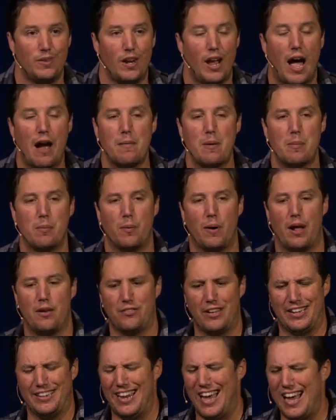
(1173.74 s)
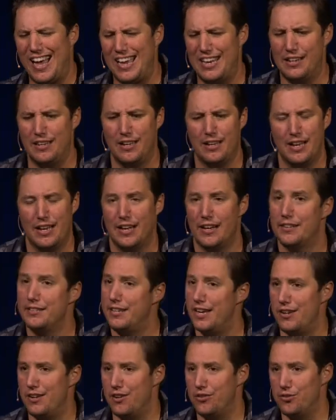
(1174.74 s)
I remember when I was like 9,
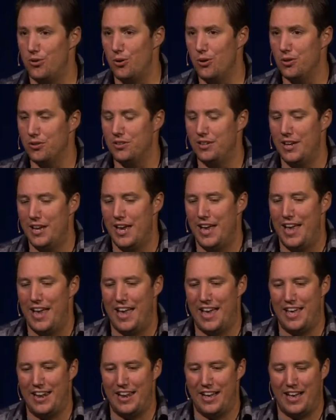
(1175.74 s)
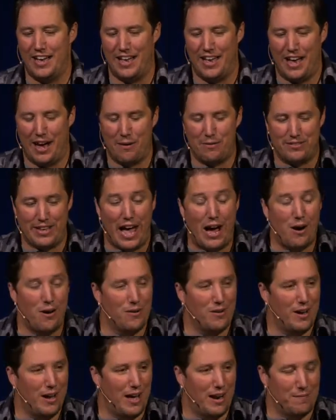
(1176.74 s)
10 years old, and I was
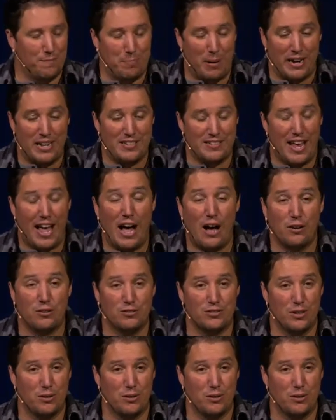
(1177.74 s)
out at a buddy's house.